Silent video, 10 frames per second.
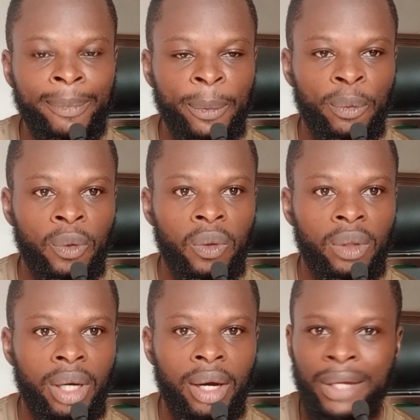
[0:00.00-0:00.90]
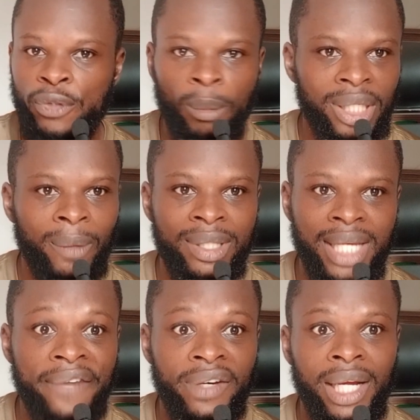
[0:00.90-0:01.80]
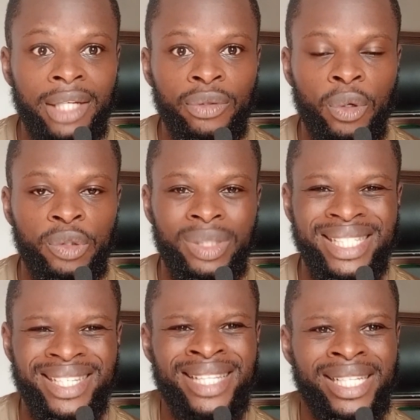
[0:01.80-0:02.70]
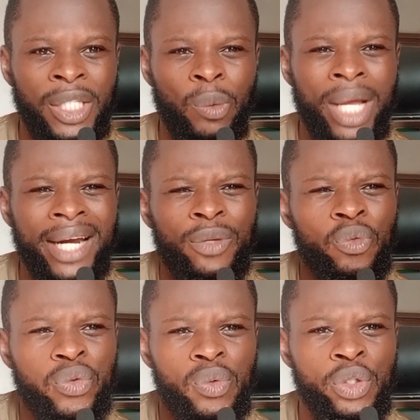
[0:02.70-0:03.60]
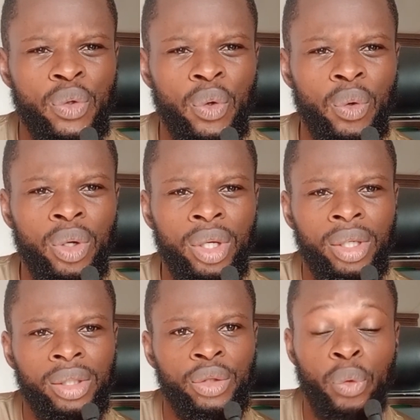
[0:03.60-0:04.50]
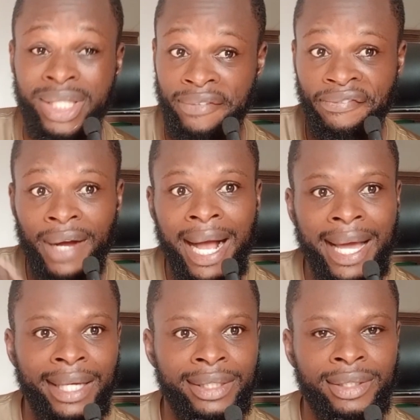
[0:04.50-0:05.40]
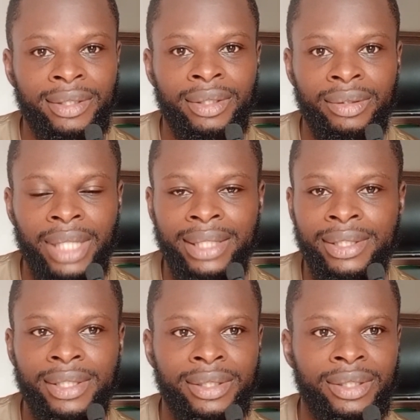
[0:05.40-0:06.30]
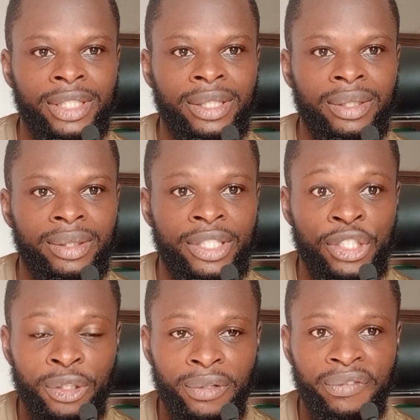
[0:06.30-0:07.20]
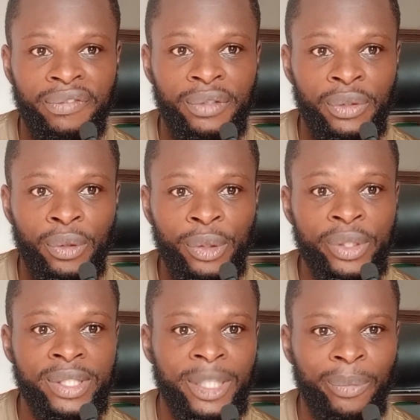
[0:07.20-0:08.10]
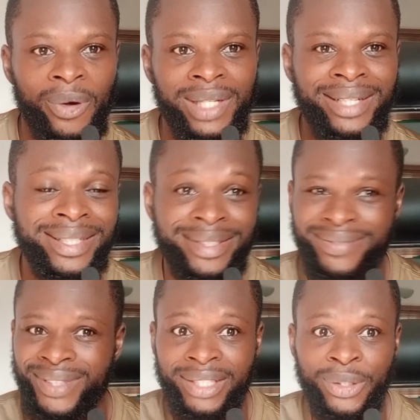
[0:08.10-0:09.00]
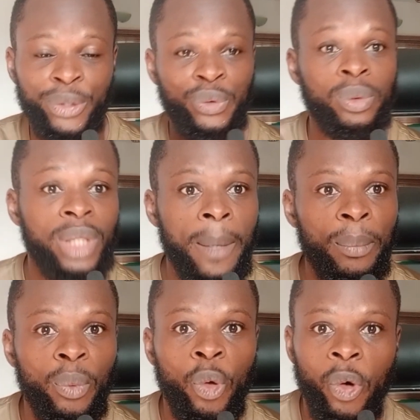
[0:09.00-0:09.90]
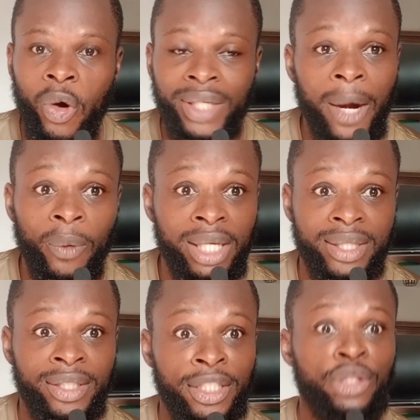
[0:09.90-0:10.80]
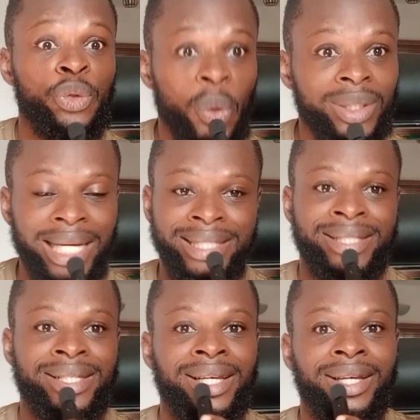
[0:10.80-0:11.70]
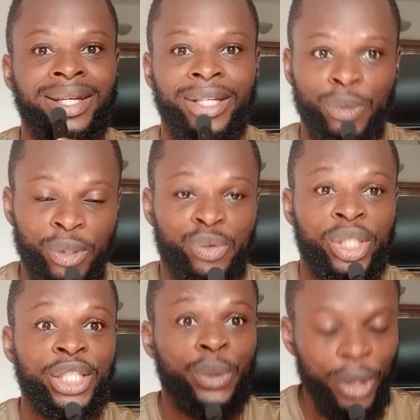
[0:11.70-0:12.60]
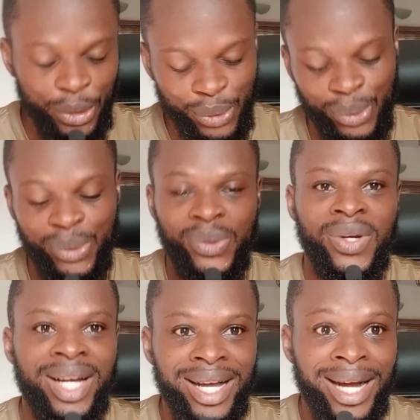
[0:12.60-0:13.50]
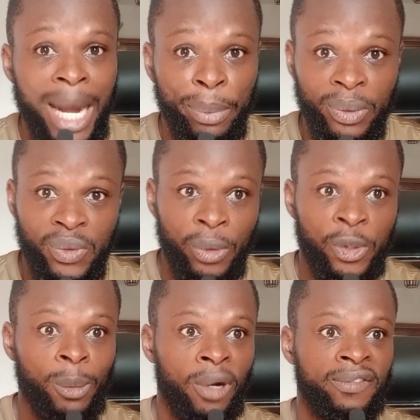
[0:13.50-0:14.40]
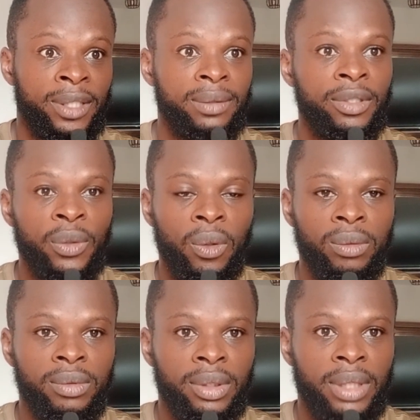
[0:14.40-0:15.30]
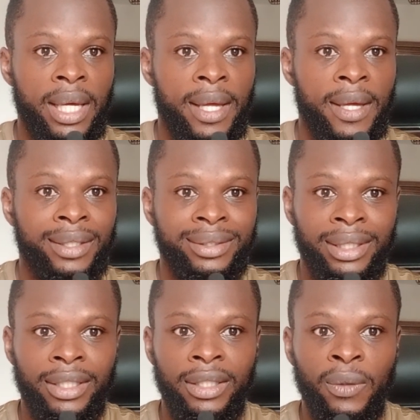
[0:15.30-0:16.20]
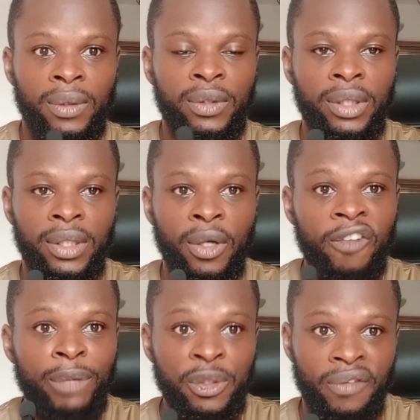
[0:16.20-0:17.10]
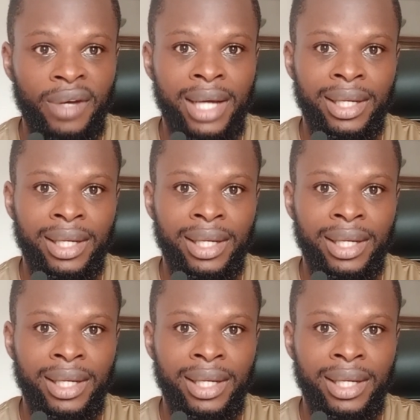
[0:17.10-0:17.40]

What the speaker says: people and some other West African countries say that they weren't, you know, notified that the decision of, you know, closing the border, that it just took them unawares. They didn't know that it was really going to happen. So some of, you know, the government of